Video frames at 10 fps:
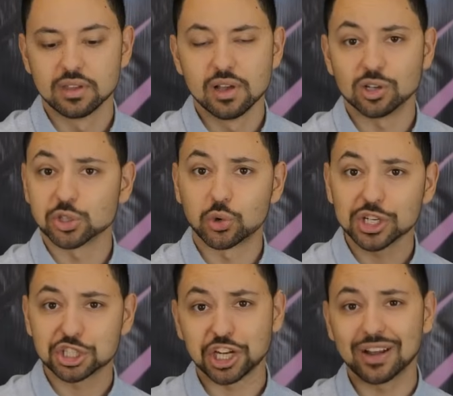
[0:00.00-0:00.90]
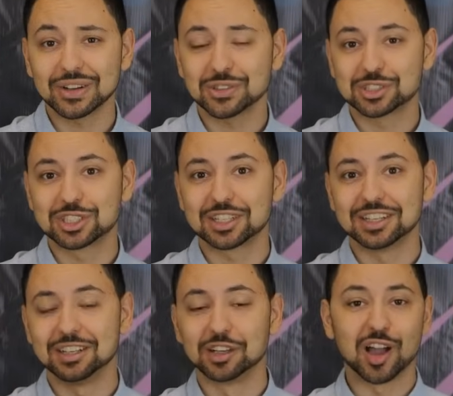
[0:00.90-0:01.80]
Also, quick shout out
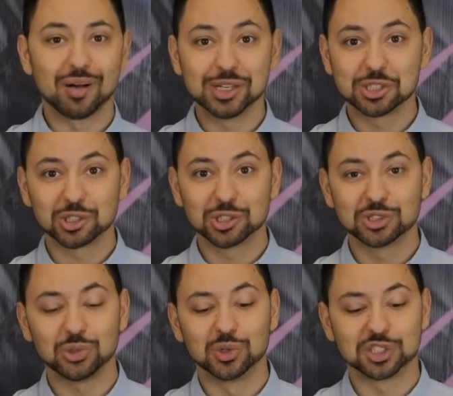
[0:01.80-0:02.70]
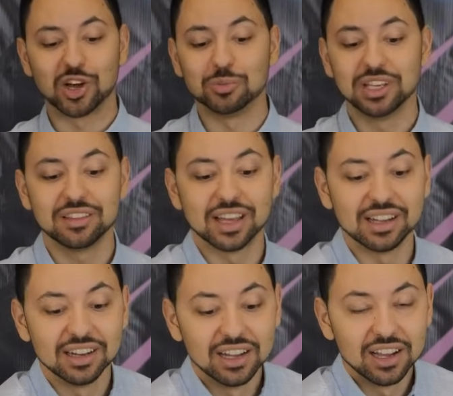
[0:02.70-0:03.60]
to the commenters who will tell me
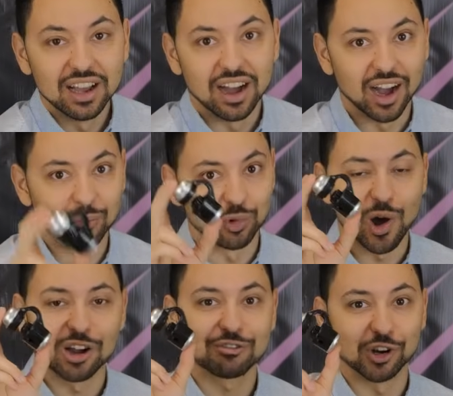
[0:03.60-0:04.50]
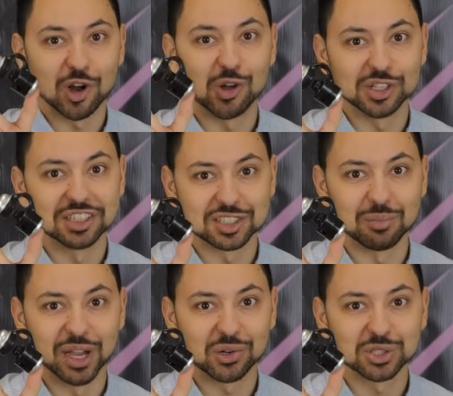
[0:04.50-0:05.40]
that I'm wrong for calling this a
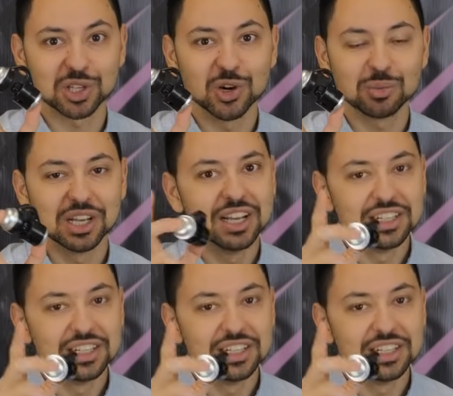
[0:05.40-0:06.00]
microscope.